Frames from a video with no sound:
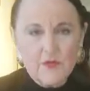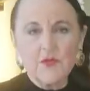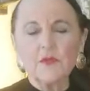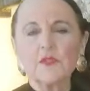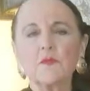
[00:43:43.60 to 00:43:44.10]

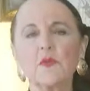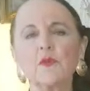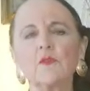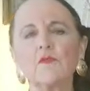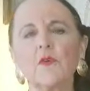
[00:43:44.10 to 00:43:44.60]
do is
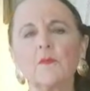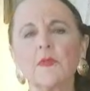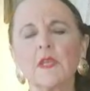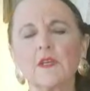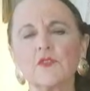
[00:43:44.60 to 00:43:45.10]
beautiful
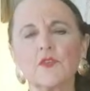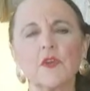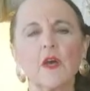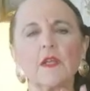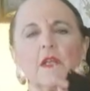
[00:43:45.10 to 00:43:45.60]
because you're
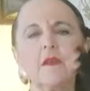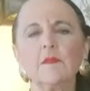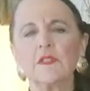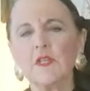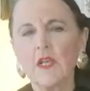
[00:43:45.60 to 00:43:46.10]
not
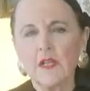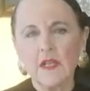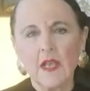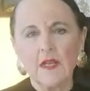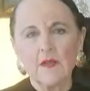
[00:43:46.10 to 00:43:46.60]

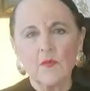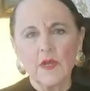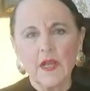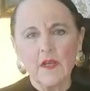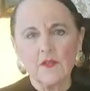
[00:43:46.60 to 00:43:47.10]
imitating
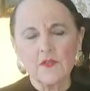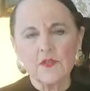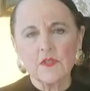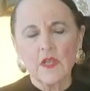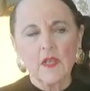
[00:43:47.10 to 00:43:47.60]
anyone
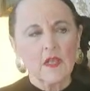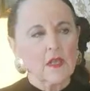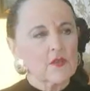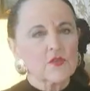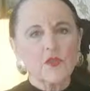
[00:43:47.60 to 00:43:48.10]
else.
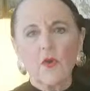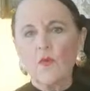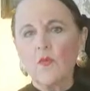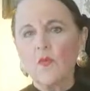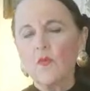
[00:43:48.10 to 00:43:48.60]

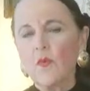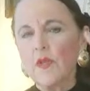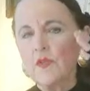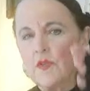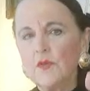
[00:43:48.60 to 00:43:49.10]
So
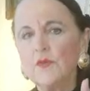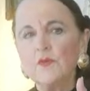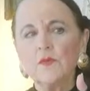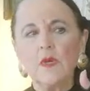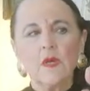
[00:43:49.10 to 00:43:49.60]
when
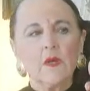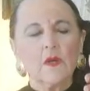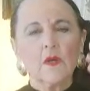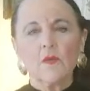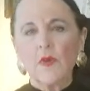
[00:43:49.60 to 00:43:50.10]

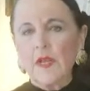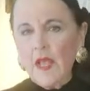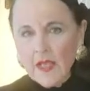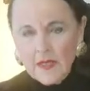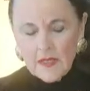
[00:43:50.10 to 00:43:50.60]

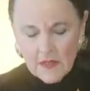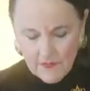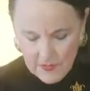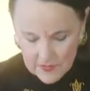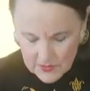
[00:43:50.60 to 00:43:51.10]
any of
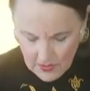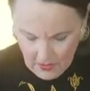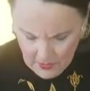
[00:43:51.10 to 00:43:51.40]
us are